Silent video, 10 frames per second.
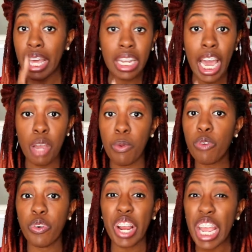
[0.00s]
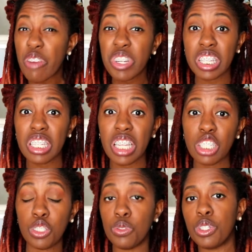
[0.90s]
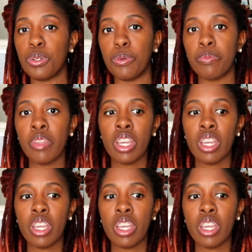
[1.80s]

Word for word: and liable for everything that you do.